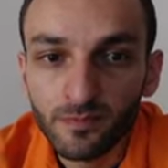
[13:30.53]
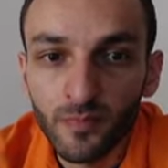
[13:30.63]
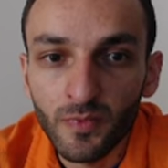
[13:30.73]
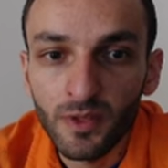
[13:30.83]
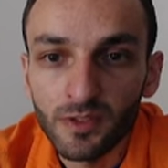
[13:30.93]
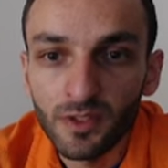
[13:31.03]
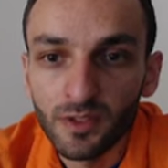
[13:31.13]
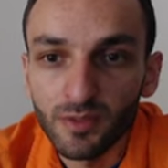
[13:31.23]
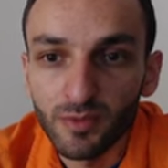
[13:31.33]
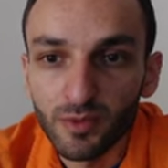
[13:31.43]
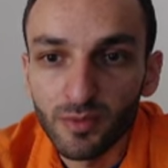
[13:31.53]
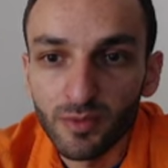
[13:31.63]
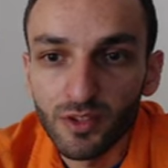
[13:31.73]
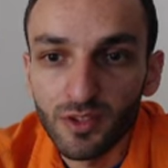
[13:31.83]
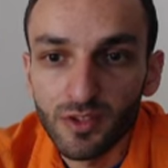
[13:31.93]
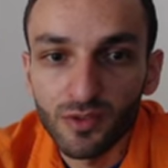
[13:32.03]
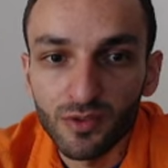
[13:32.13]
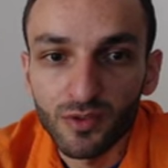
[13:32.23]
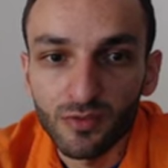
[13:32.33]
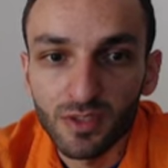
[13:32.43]
no, it's not d4 maybe this is
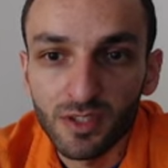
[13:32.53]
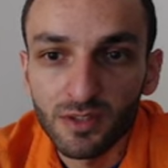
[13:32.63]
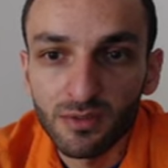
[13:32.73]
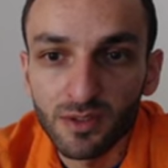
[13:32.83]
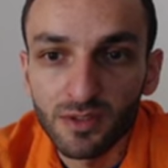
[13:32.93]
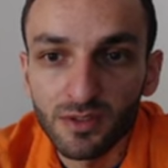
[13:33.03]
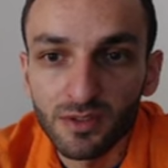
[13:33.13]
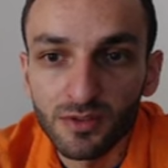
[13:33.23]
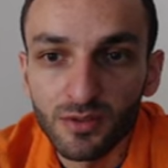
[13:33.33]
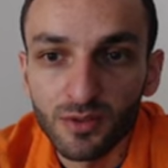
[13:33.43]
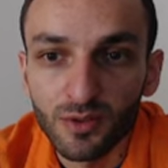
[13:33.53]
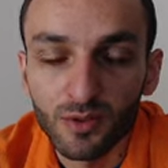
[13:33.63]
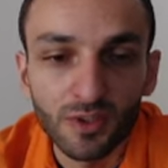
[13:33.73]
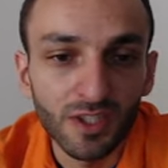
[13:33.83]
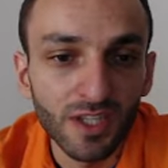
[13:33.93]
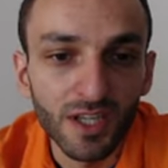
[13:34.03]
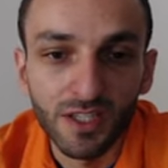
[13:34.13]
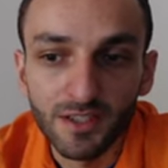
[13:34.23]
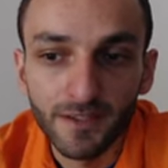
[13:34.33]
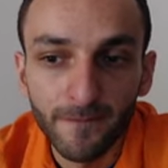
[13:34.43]
also winning but rook d8